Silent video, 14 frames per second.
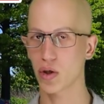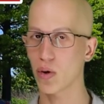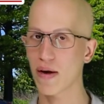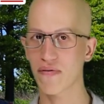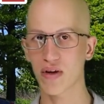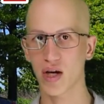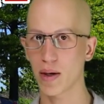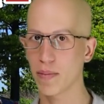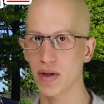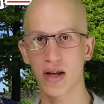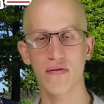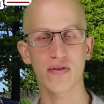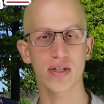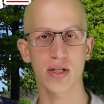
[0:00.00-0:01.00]
You don't have to
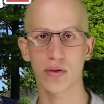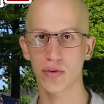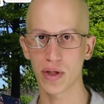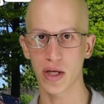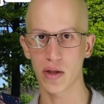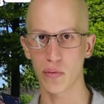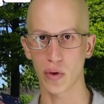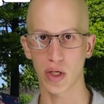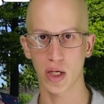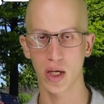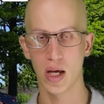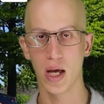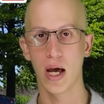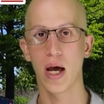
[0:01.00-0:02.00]
come in every single day of the
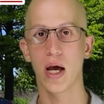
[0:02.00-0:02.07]
week.